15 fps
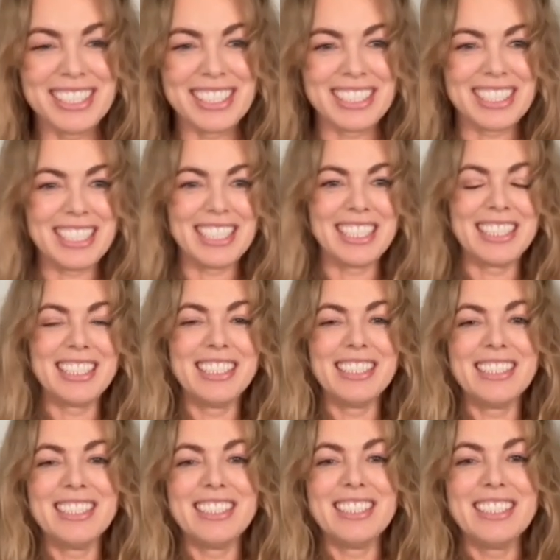And then
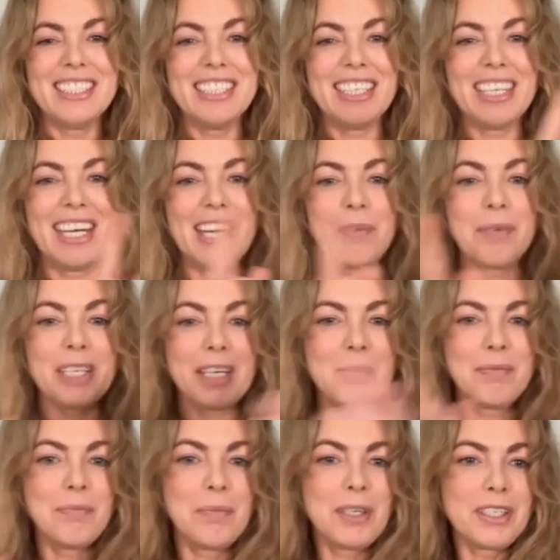I
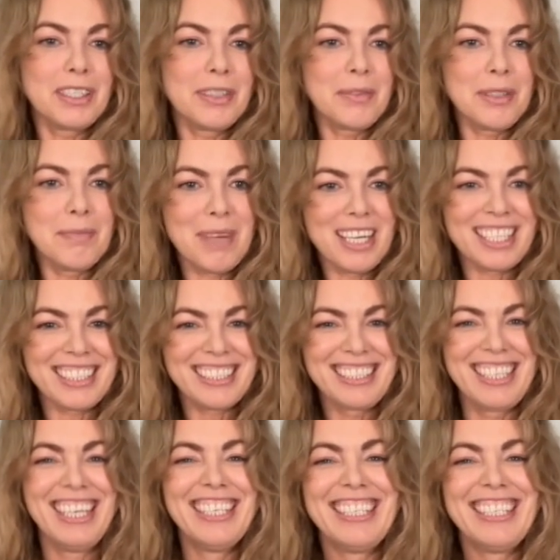become a partner with Matt.